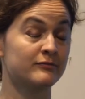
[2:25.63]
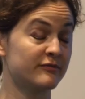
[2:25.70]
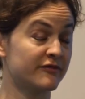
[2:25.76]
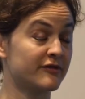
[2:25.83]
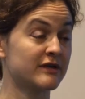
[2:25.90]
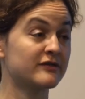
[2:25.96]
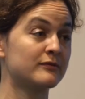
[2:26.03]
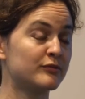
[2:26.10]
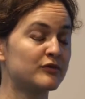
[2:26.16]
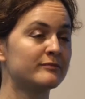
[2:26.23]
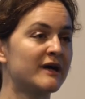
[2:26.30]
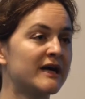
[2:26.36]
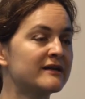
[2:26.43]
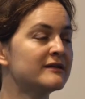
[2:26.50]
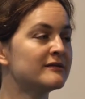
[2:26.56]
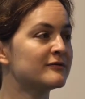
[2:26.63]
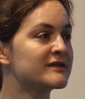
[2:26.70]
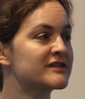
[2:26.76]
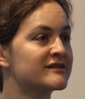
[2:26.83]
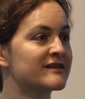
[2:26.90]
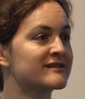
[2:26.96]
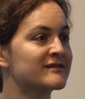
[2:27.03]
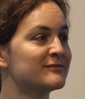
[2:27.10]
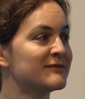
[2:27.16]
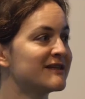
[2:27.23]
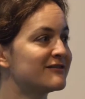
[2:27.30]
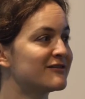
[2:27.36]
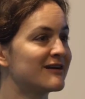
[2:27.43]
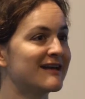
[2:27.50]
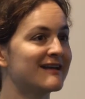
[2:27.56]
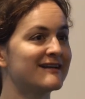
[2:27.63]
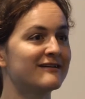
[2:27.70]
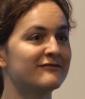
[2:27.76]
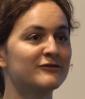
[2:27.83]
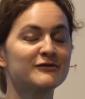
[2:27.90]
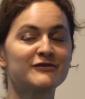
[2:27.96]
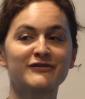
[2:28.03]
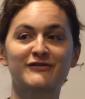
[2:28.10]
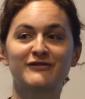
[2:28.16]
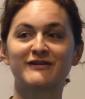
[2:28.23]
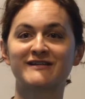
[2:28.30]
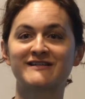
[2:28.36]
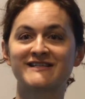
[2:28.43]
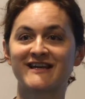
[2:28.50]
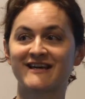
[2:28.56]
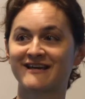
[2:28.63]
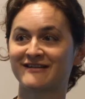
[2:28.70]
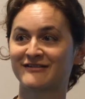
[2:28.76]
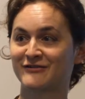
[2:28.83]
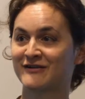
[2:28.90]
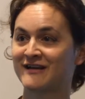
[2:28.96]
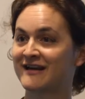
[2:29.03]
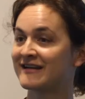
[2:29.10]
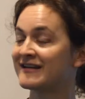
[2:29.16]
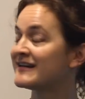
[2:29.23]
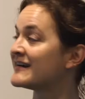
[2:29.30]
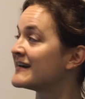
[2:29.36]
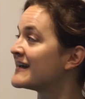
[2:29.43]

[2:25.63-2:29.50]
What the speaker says: for example 9, which doesn't meet the lead levels. You can check it online.